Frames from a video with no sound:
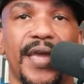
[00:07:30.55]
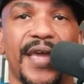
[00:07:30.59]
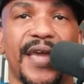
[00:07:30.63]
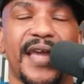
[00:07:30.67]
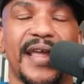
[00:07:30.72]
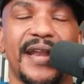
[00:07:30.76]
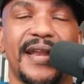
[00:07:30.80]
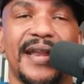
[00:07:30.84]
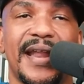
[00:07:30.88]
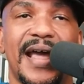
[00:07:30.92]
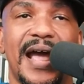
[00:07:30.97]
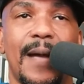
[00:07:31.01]
It
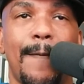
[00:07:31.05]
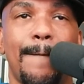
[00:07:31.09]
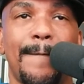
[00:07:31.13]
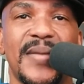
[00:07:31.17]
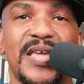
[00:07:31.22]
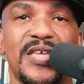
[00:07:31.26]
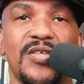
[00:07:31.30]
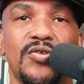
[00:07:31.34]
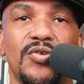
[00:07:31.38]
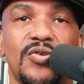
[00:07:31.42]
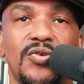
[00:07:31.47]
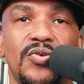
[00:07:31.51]
cannot
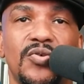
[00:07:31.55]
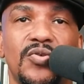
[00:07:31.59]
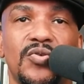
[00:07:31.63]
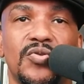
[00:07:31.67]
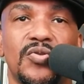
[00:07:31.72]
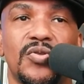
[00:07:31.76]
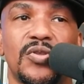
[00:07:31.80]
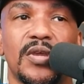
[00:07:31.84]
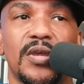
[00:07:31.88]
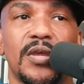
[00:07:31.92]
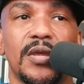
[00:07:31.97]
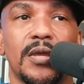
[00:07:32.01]
be
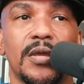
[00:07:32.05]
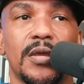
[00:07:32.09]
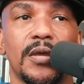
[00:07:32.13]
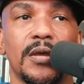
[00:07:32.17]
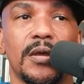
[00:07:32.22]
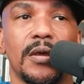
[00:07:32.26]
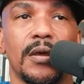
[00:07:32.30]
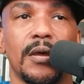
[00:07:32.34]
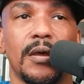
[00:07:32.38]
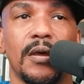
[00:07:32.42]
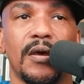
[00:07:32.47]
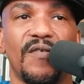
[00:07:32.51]
used
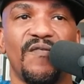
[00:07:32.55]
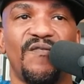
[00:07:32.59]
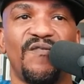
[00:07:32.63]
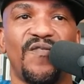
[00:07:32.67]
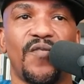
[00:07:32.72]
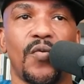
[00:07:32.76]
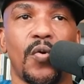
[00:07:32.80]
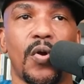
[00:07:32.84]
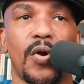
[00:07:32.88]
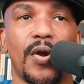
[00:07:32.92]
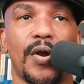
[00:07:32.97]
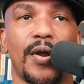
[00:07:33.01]

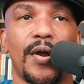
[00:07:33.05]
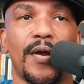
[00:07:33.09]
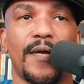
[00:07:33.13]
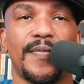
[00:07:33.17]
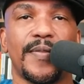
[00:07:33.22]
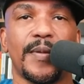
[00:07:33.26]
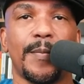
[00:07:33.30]
for